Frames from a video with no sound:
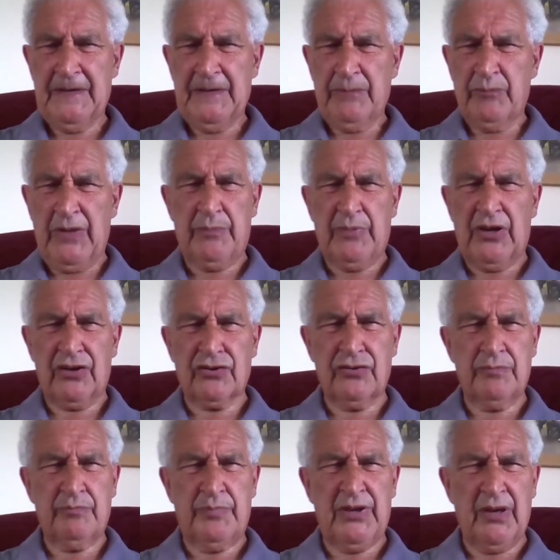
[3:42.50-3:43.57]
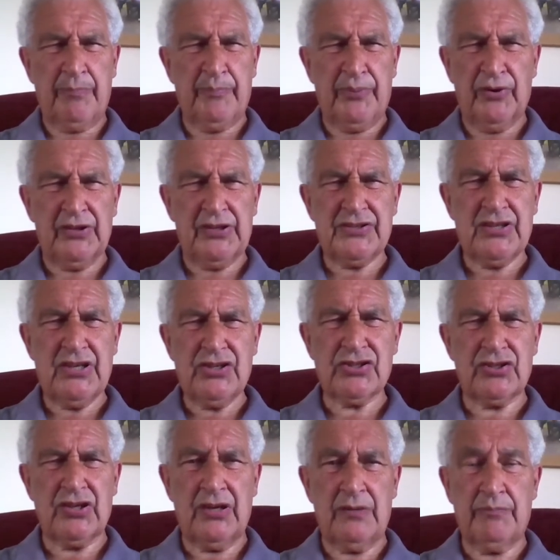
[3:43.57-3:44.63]
Maybe I could be a
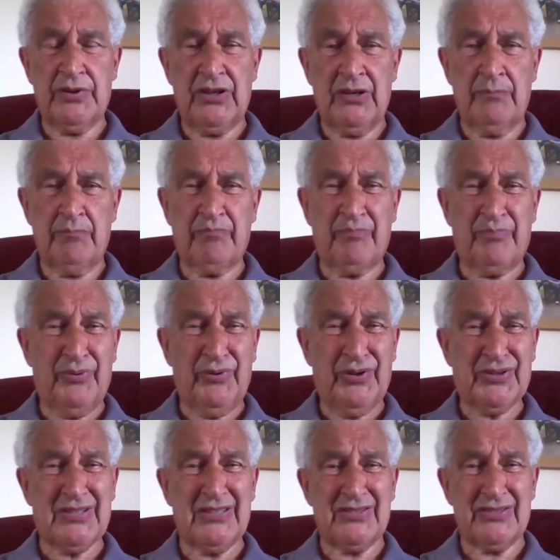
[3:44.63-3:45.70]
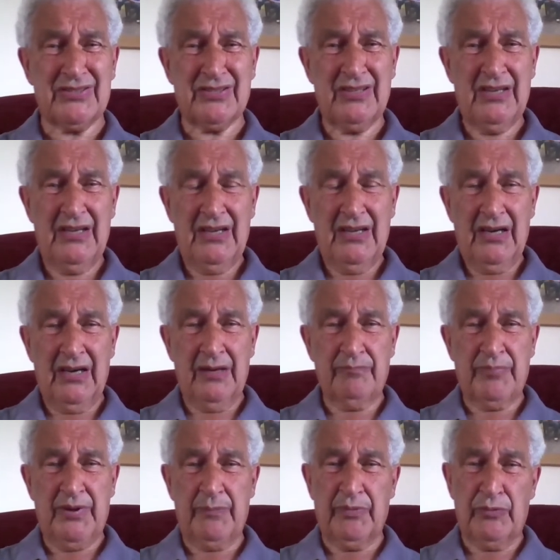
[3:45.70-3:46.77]
politician and be important, and
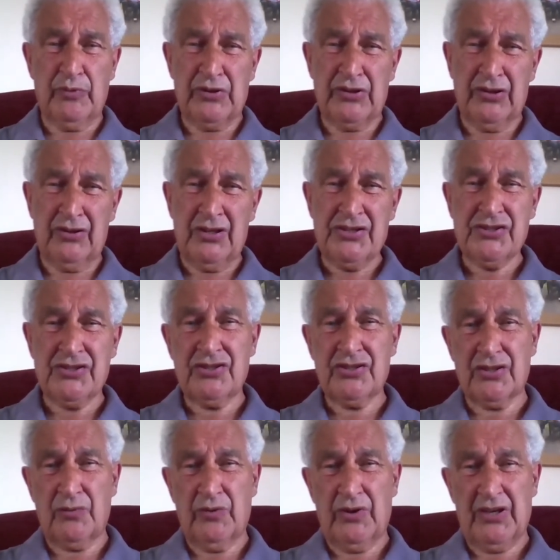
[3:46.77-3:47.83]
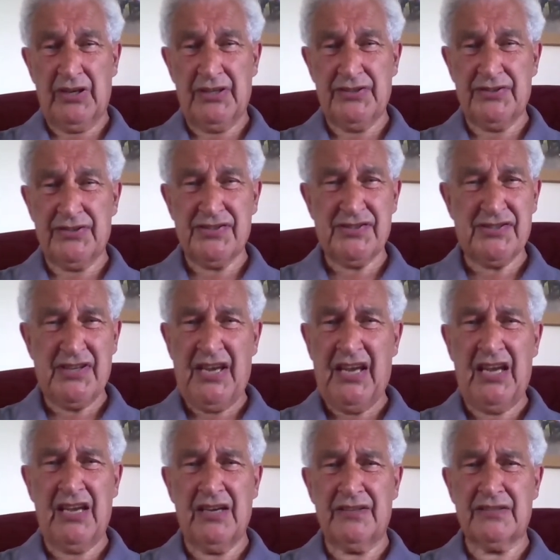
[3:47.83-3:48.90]
people would listen to what I had to
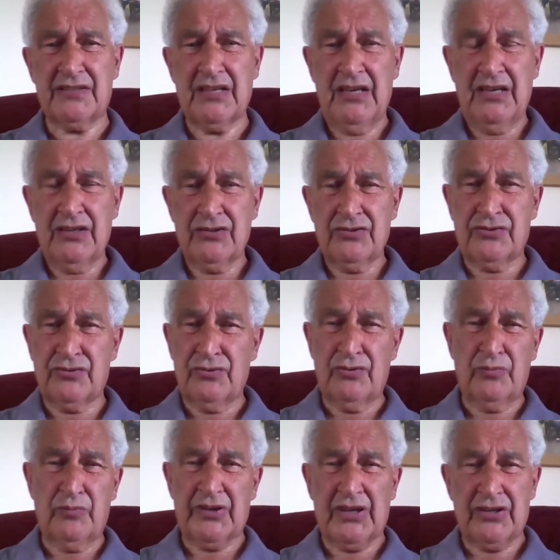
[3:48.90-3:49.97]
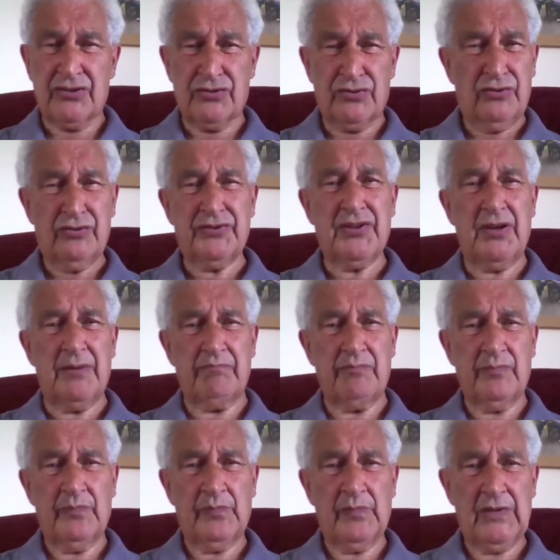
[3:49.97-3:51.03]
say and do what I told them.
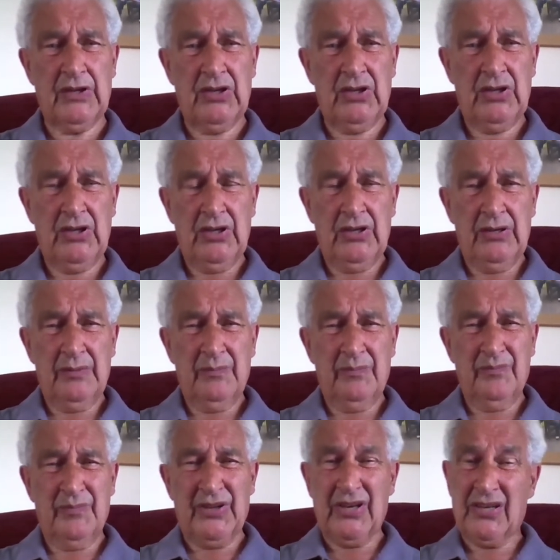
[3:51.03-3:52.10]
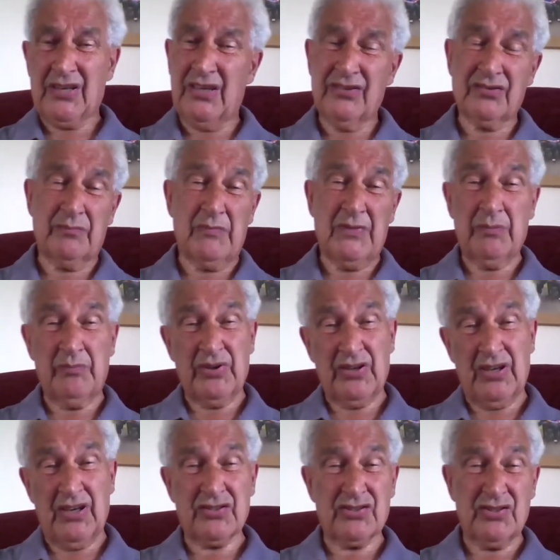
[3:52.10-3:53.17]
But I can't remember
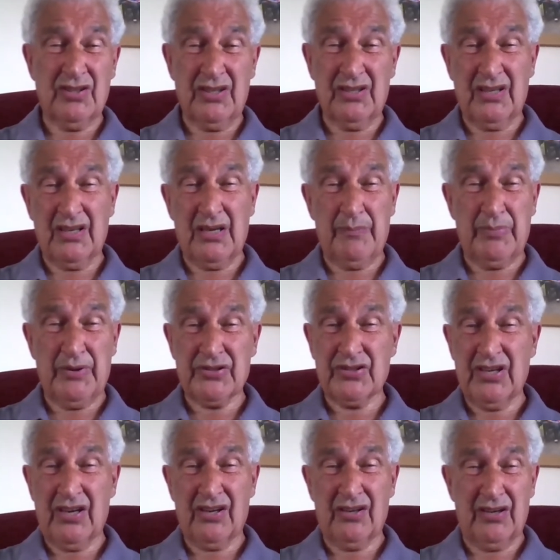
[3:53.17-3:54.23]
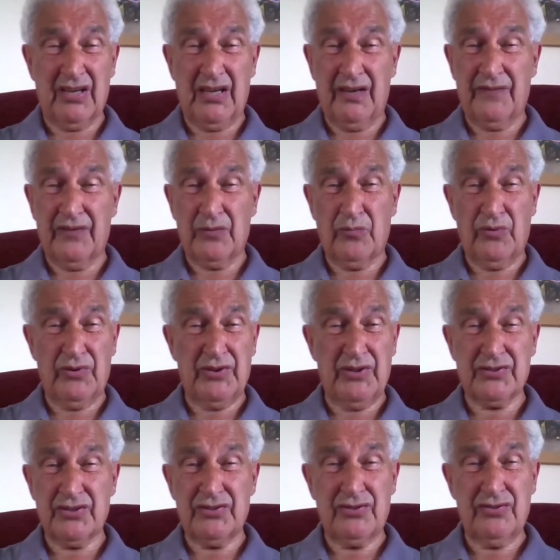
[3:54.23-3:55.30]
actually that I particularly ever
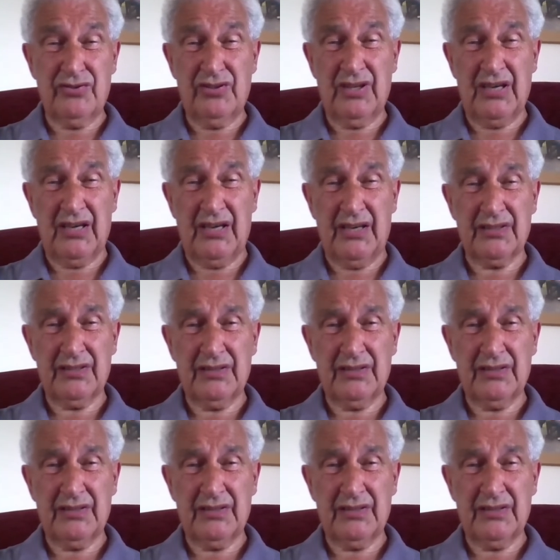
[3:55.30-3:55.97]
wanted to do that.